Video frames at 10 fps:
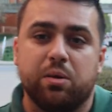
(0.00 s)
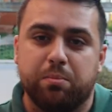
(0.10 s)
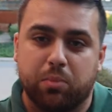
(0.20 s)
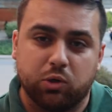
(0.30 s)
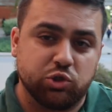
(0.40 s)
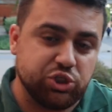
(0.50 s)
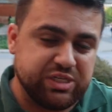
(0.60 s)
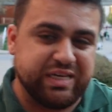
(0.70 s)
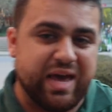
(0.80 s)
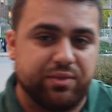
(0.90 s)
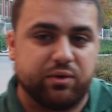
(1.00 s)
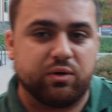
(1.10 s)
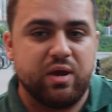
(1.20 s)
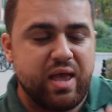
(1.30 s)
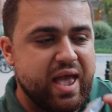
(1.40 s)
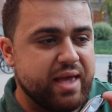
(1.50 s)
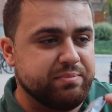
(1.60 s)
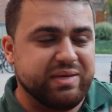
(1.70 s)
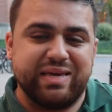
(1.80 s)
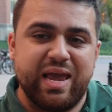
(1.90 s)
merged together
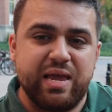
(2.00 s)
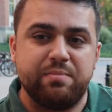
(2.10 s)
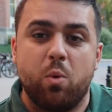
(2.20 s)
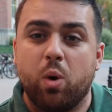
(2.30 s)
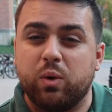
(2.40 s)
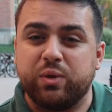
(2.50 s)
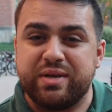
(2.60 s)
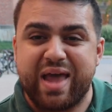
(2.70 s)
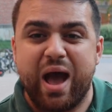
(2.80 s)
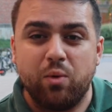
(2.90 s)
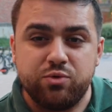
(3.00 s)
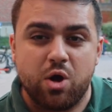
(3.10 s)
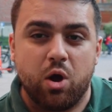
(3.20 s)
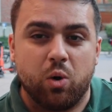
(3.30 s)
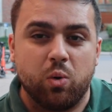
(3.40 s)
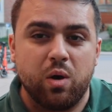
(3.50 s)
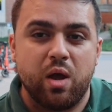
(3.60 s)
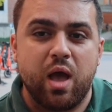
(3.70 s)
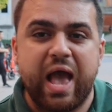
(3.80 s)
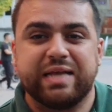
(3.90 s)
and became what we now know
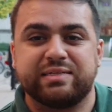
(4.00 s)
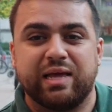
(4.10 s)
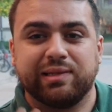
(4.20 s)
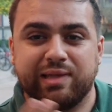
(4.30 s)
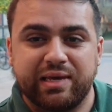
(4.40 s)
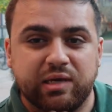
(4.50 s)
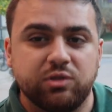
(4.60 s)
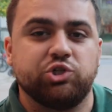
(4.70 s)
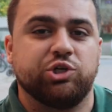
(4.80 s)
as Leica